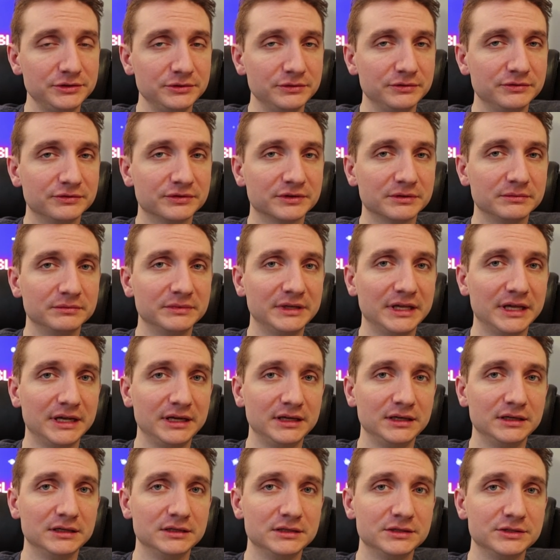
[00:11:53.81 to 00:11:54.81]
you from
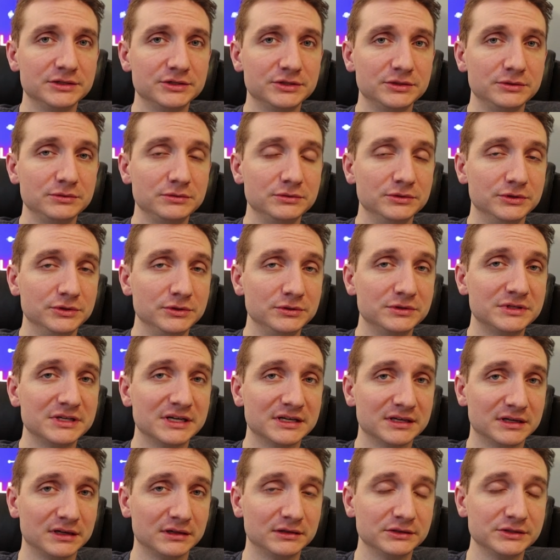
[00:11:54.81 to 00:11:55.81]
getting into new
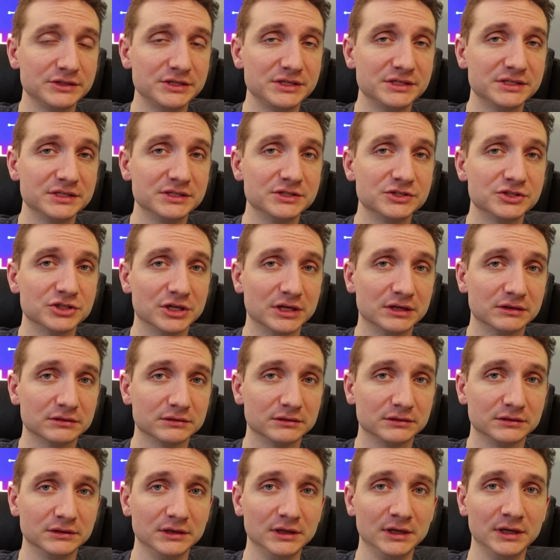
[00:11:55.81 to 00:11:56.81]
technologies in
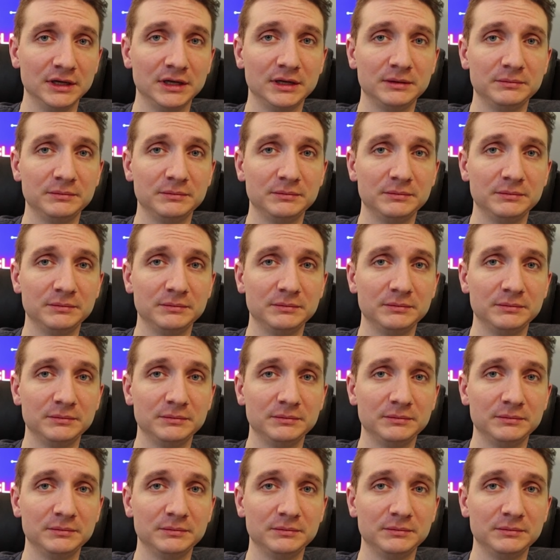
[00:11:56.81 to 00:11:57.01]
general